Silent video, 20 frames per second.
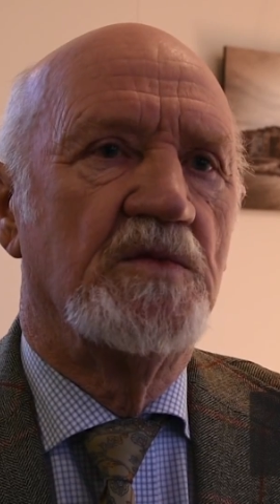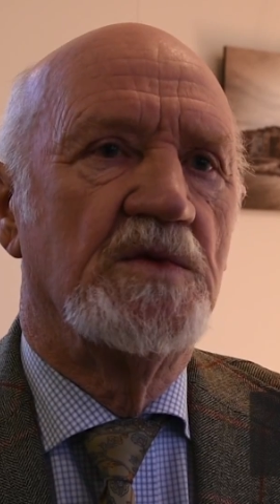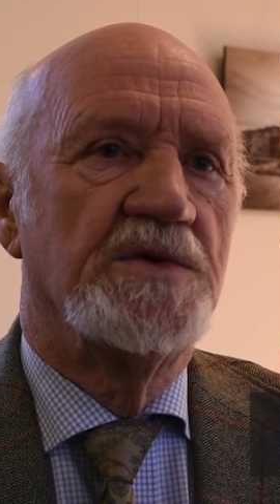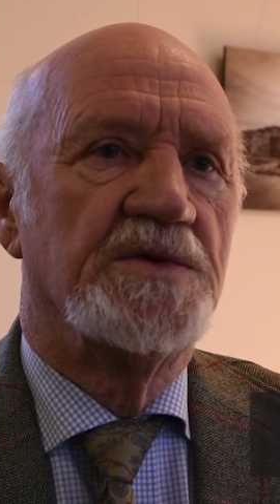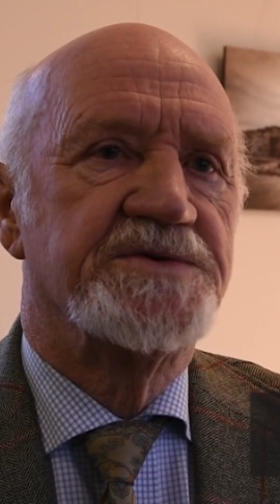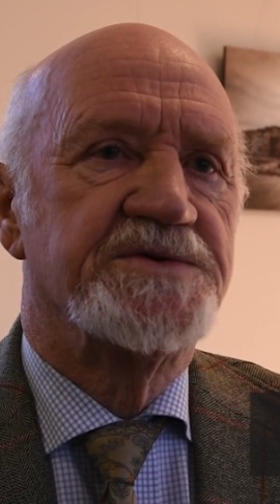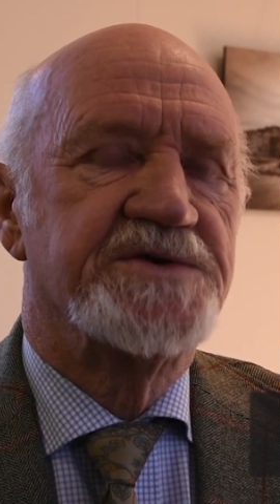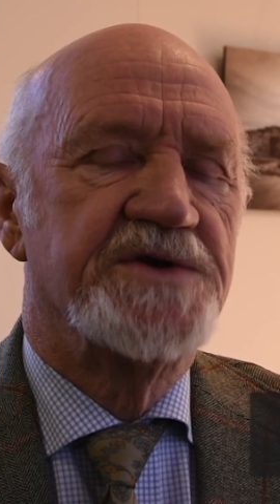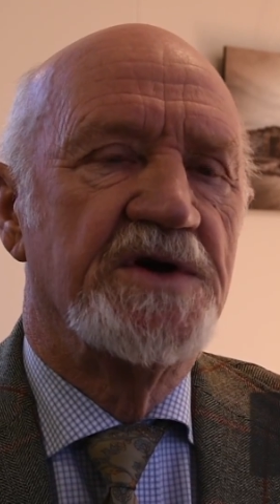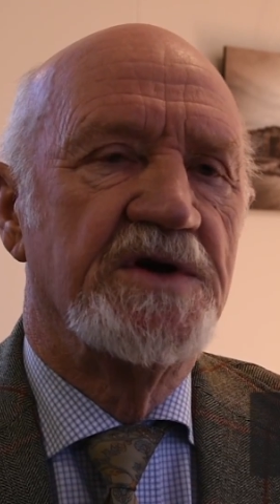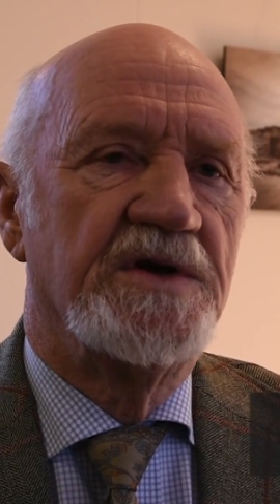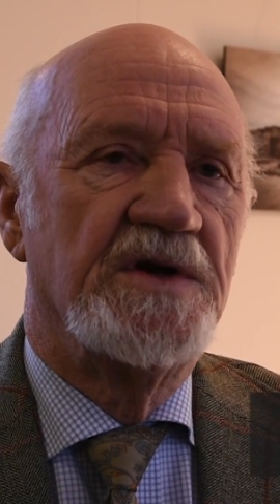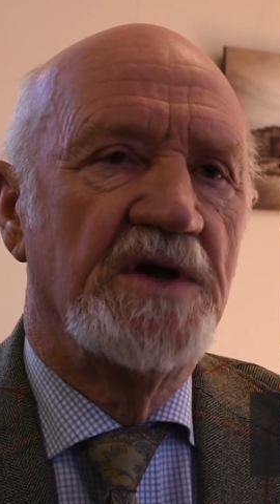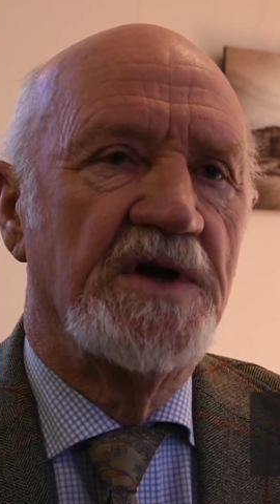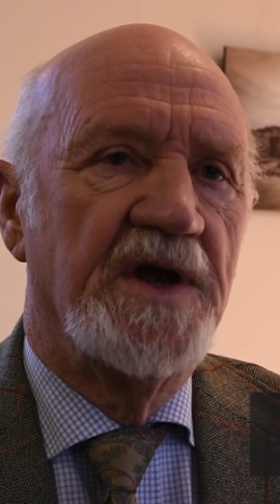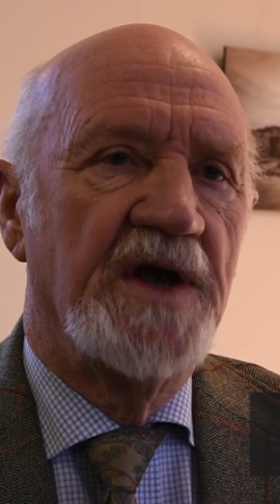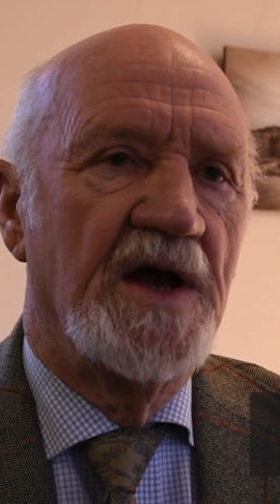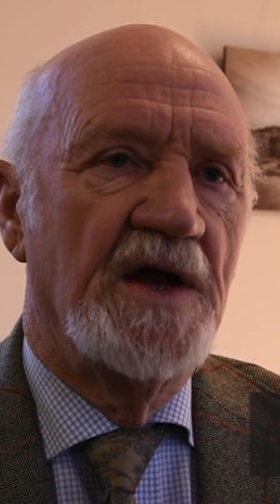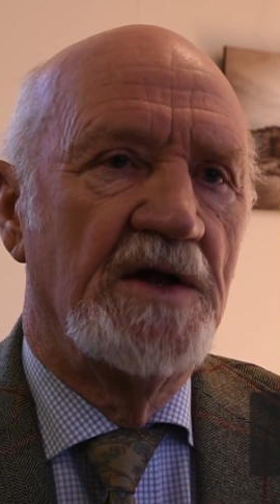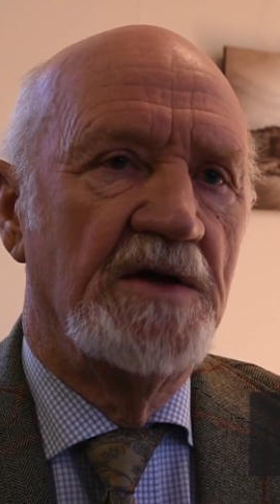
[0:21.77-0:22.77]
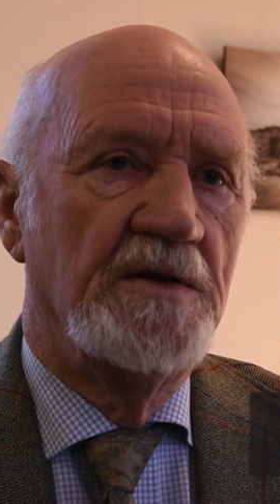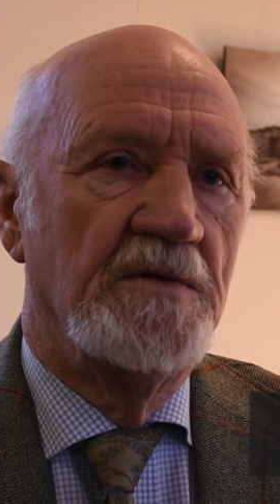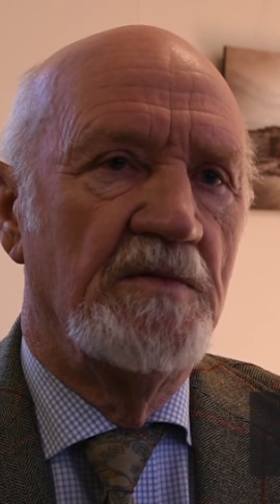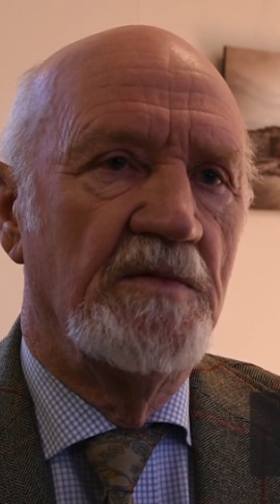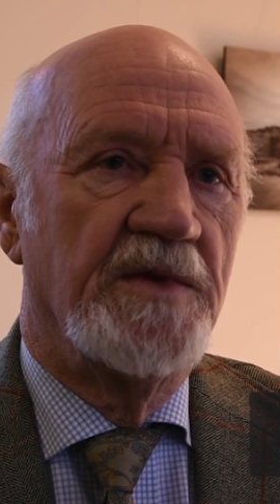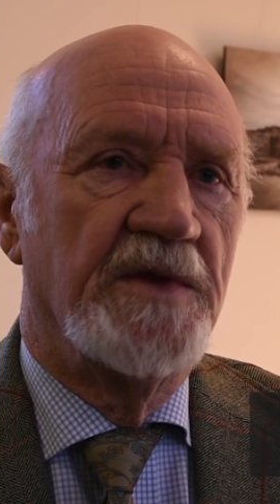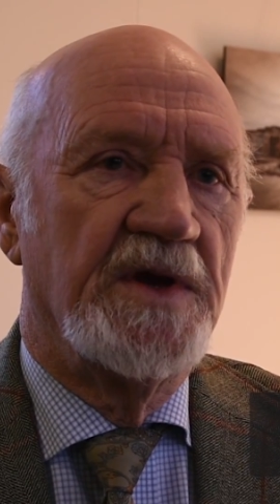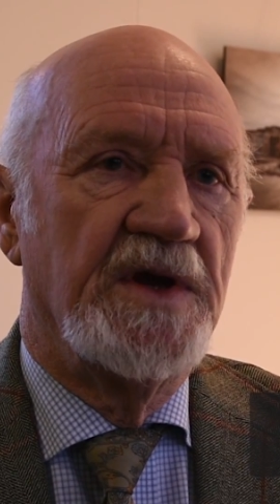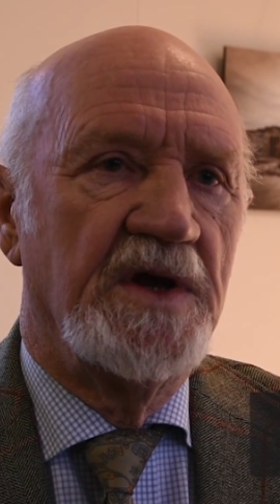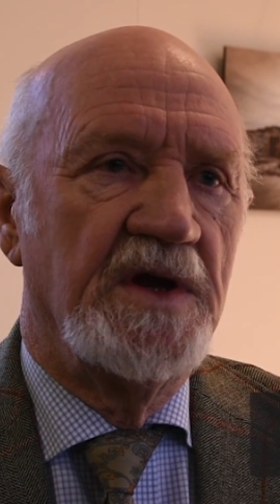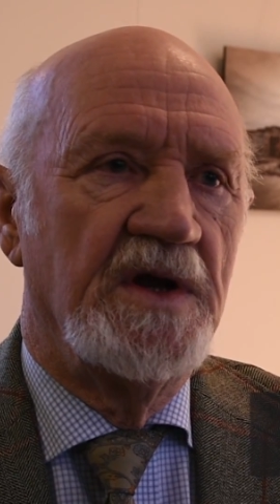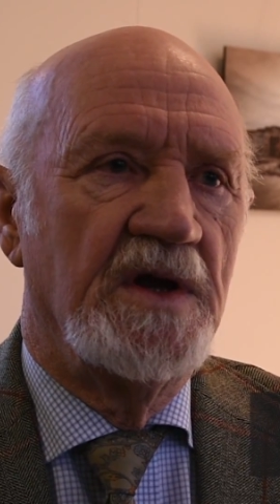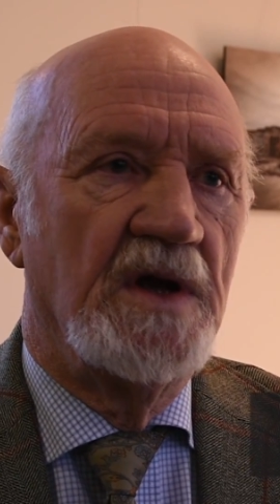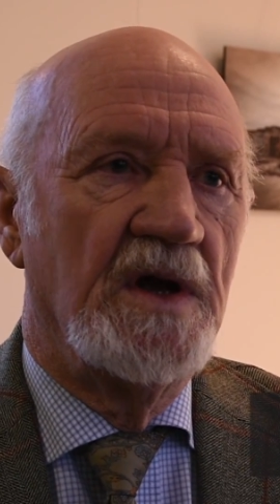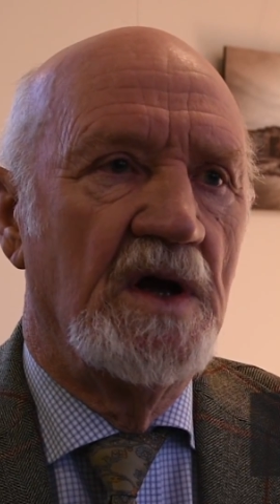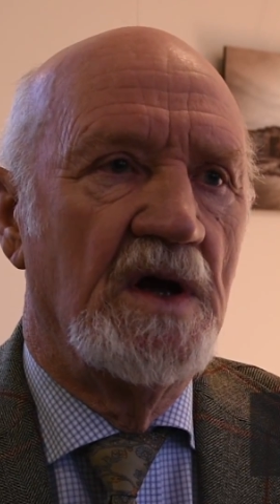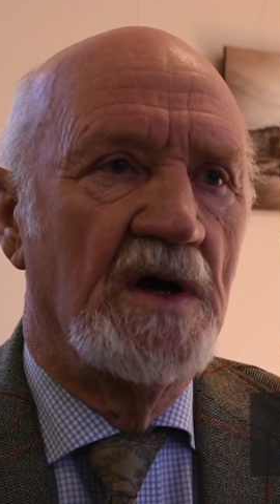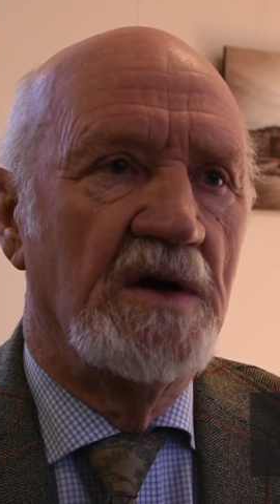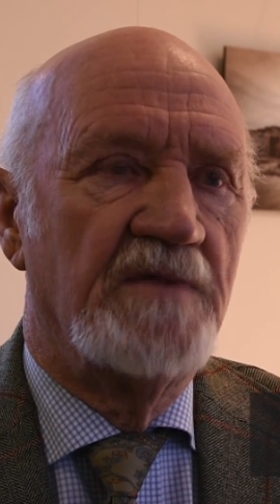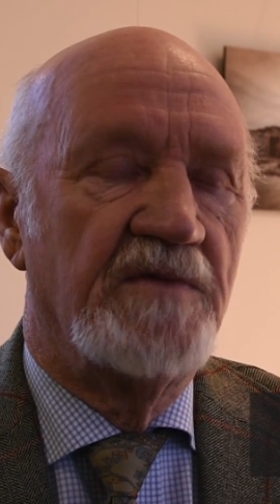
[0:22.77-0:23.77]
will certainly help the
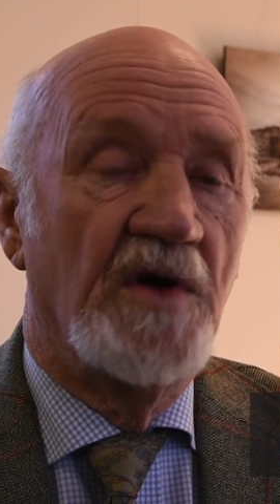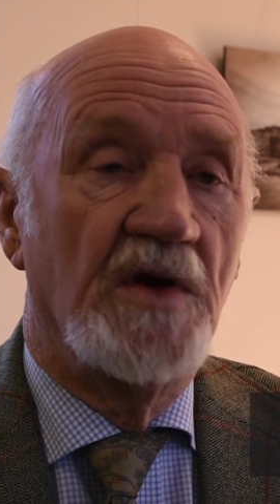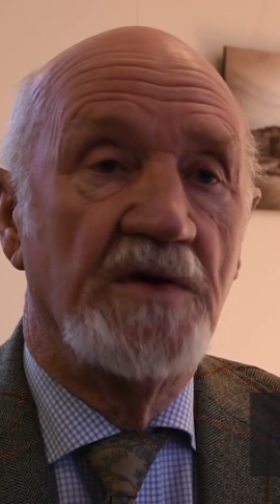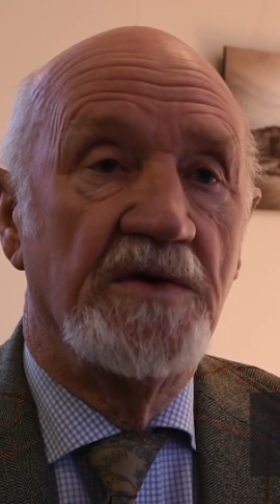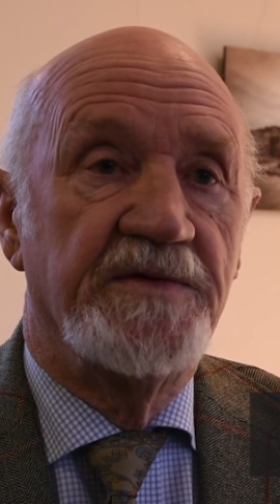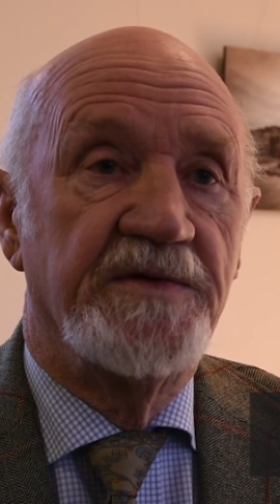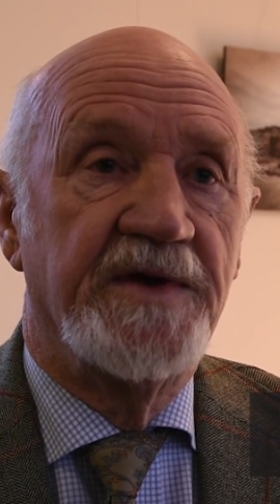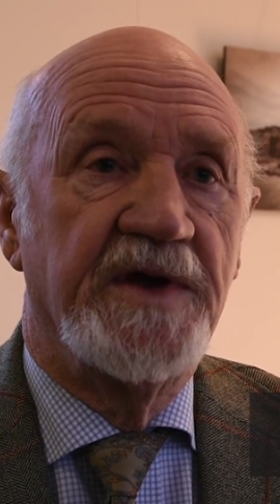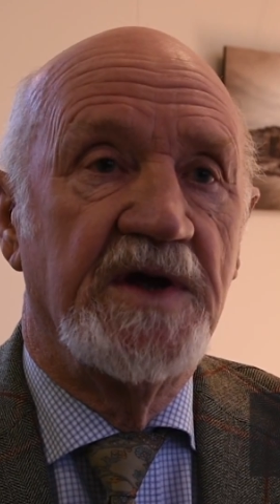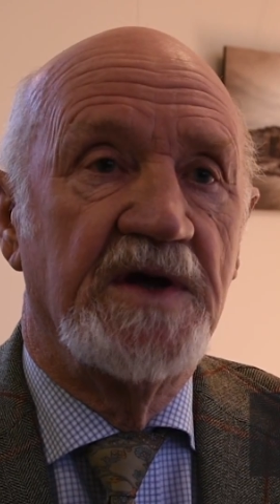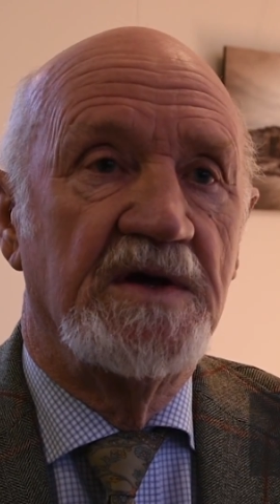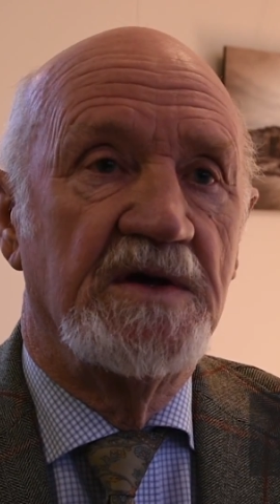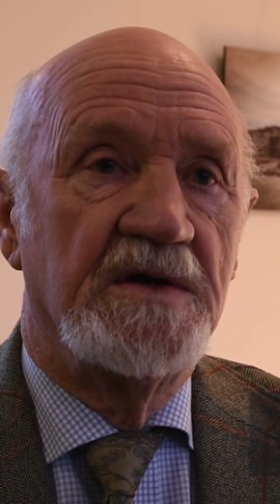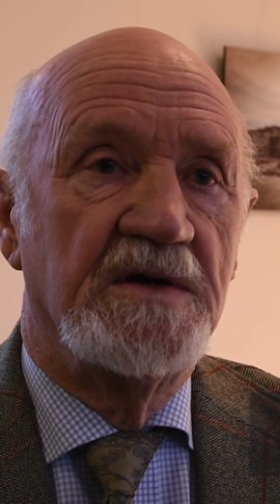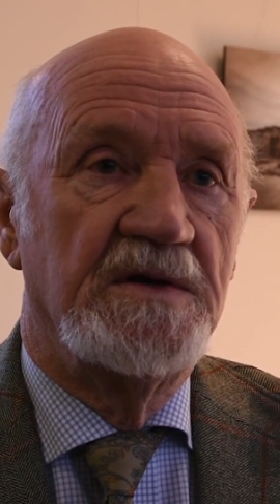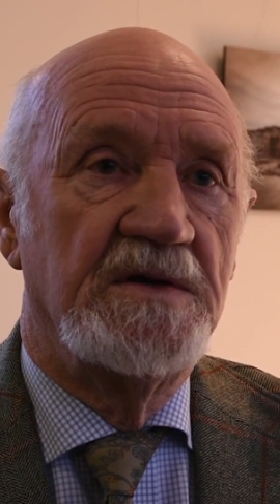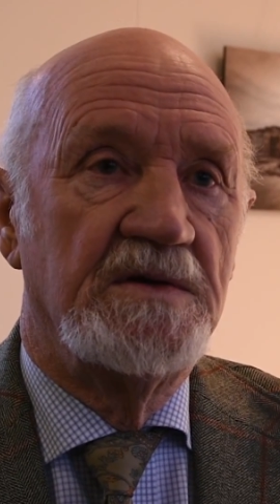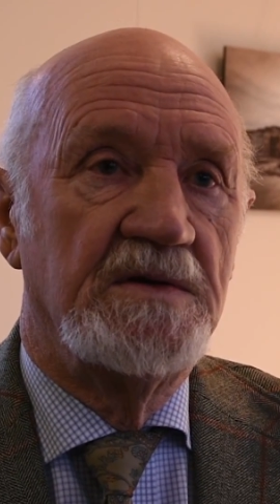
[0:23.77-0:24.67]
volunteer